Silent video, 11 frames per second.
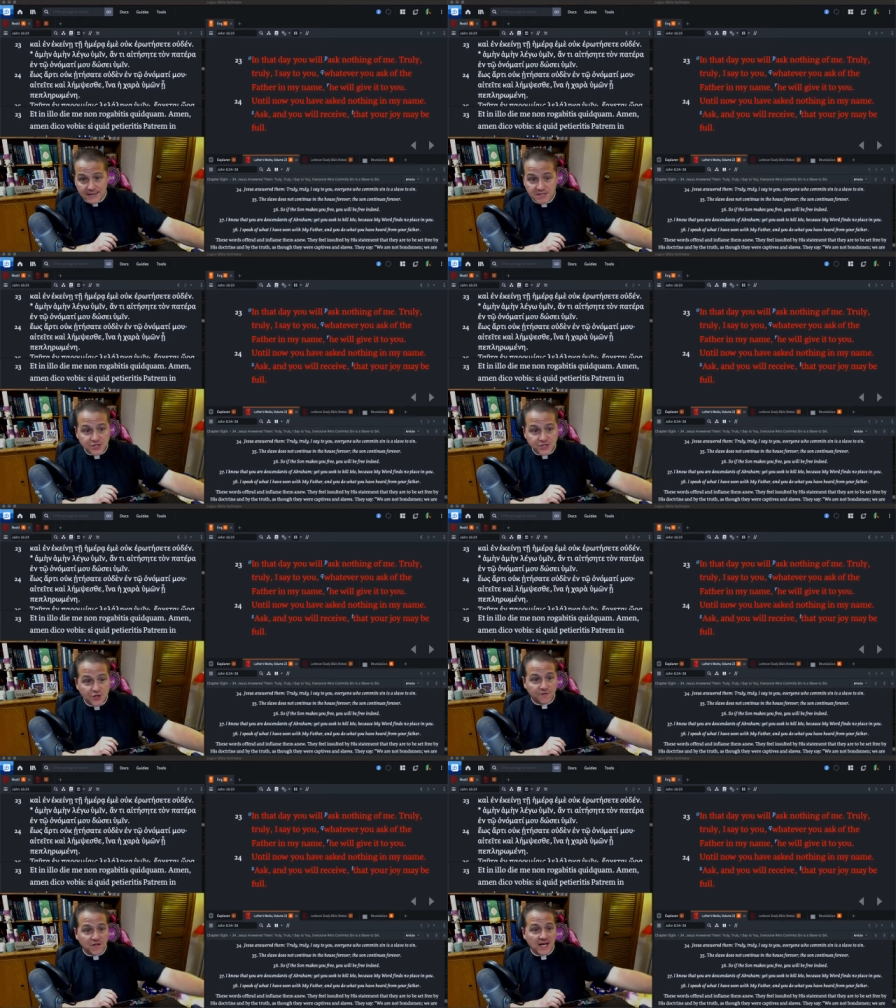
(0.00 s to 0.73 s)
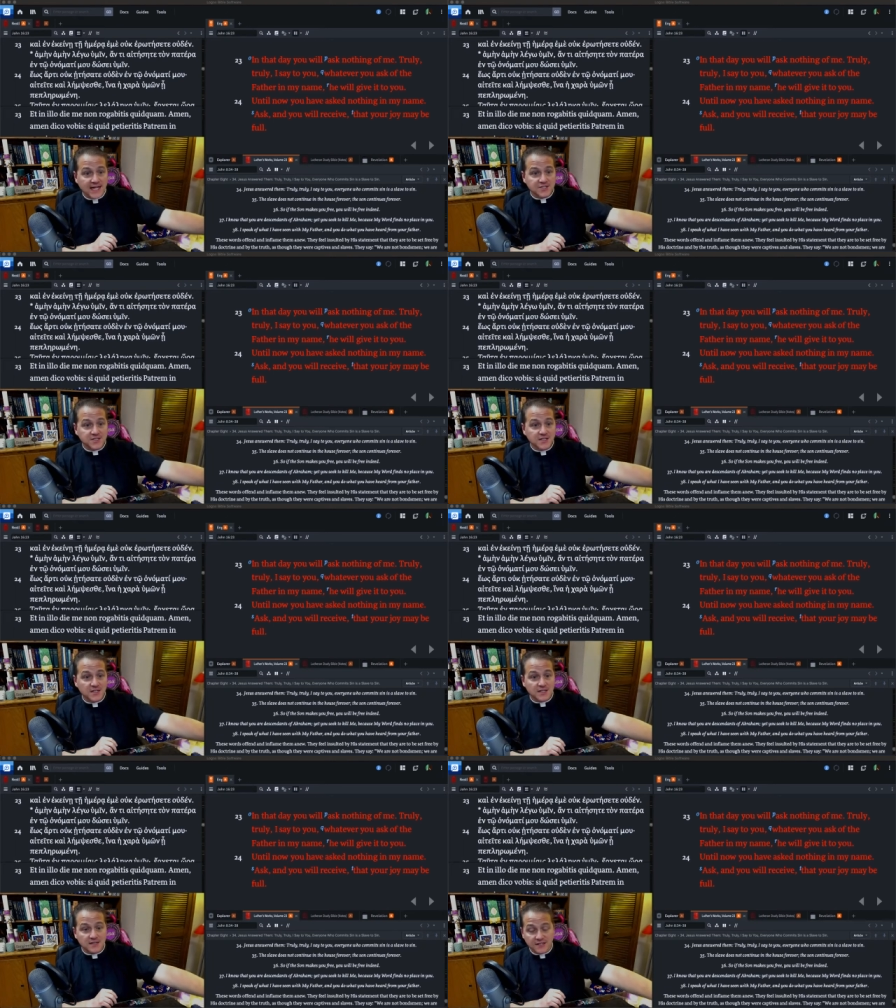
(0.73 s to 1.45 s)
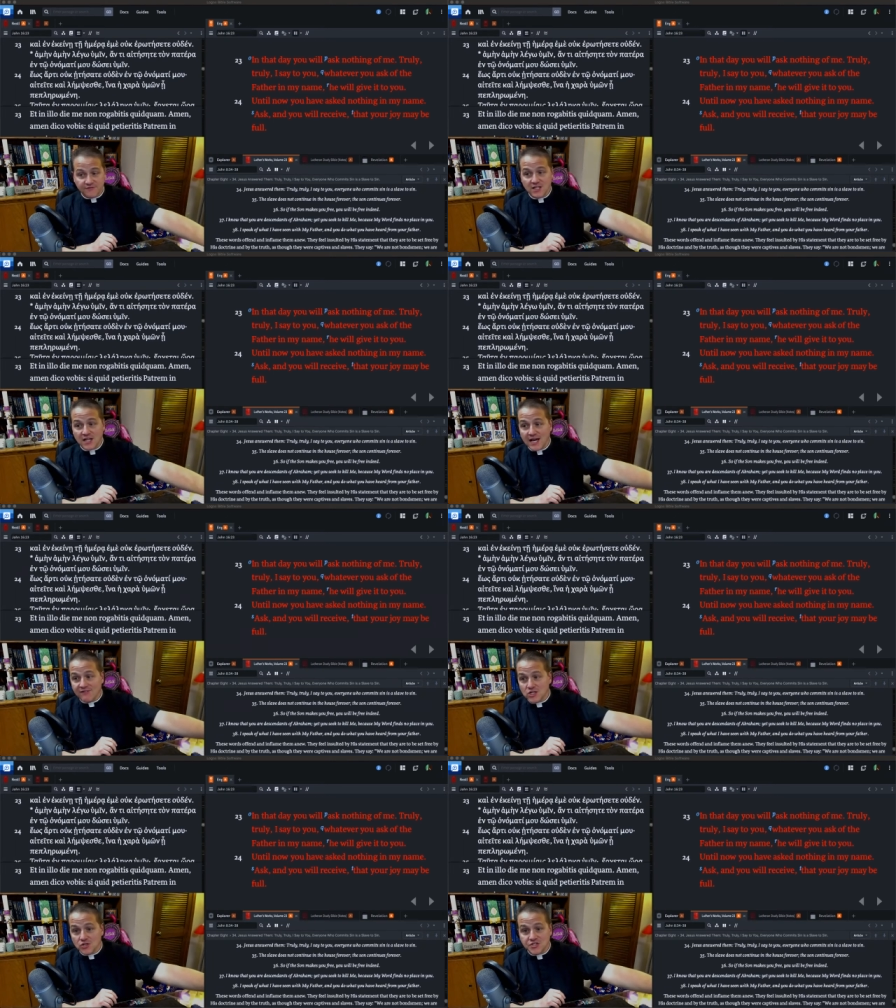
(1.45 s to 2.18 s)
into your flesh, lived the life
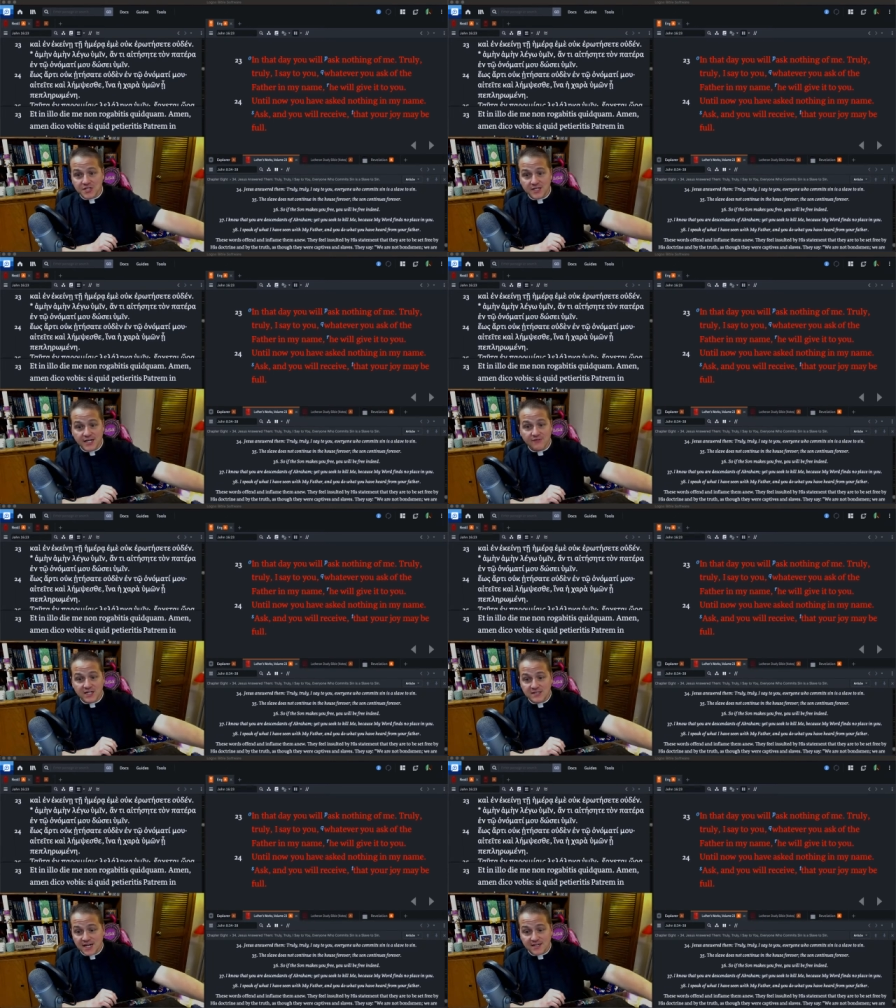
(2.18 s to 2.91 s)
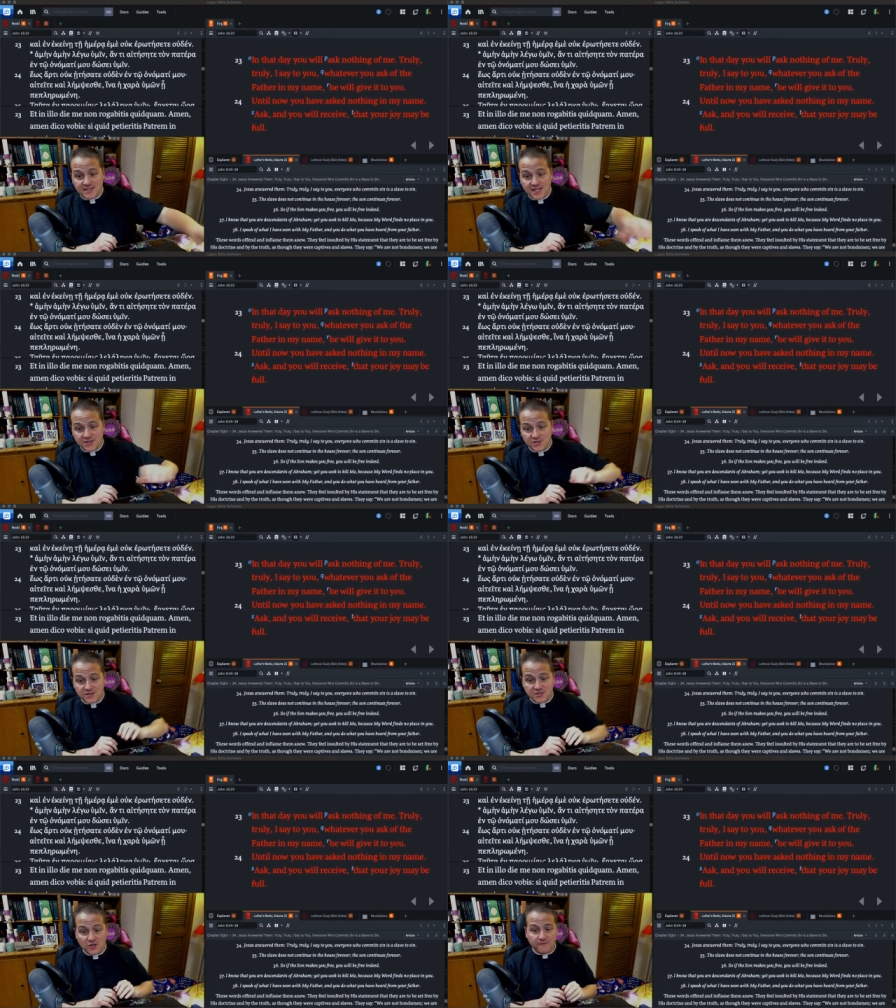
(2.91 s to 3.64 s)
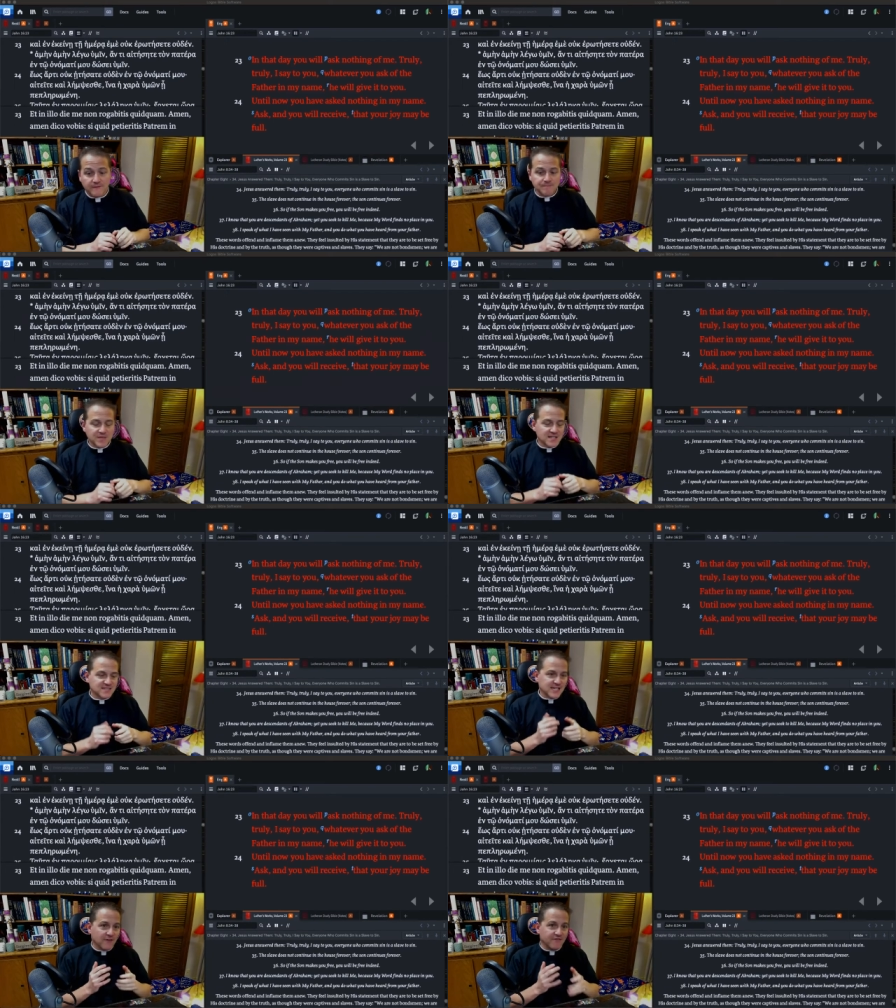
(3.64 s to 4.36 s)
that you should live, and died the death you deserve.
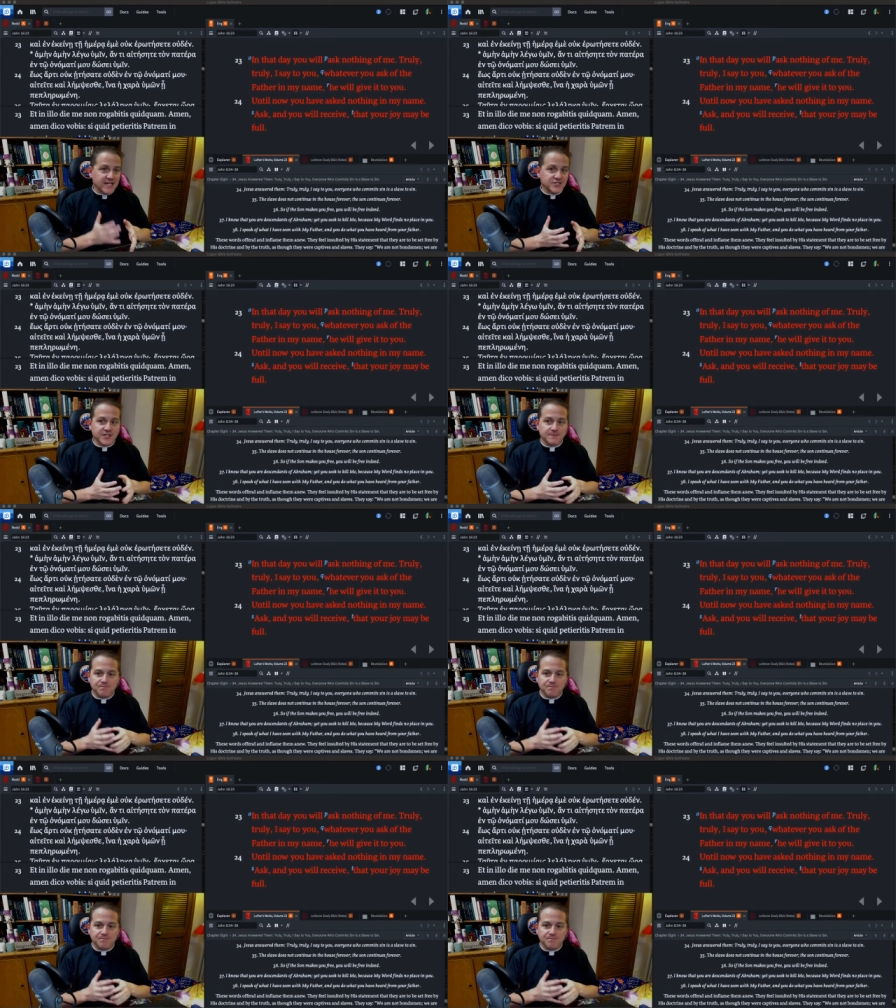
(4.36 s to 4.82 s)
Salvation